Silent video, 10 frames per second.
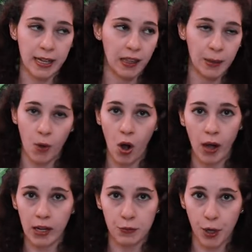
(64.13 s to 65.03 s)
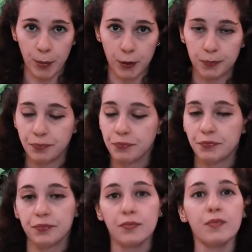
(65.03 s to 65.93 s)
to get them all out of trouble.
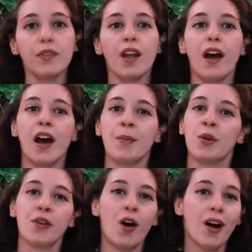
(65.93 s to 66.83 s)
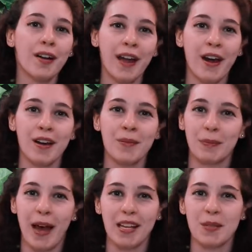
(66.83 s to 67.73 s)
Um, with all Karen
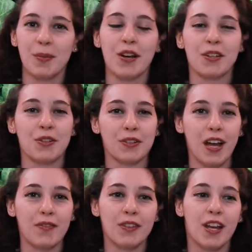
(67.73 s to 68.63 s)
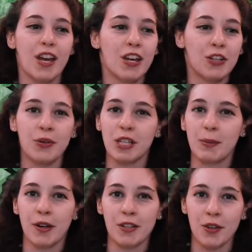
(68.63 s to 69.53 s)
McManus books, you're left, you
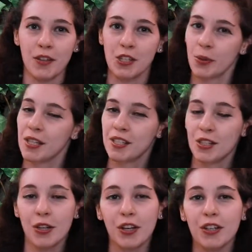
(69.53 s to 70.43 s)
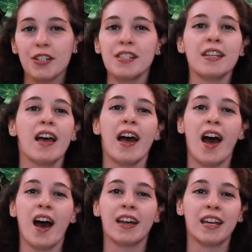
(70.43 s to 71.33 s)
experience all these twists and turns.
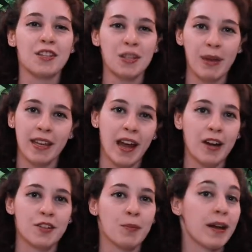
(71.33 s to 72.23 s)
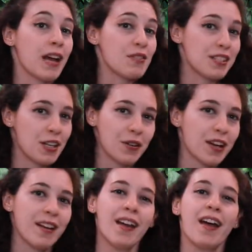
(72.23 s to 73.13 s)
Uh, each of the main character might have a
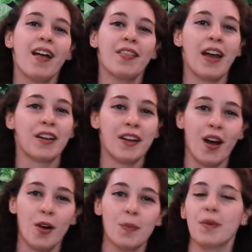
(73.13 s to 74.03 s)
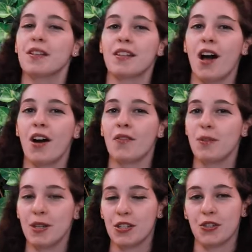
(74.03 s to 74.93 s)
secret that could help solve
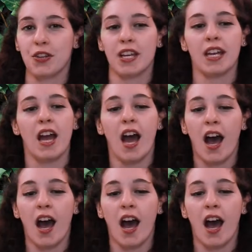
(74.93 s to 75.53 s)
the mystery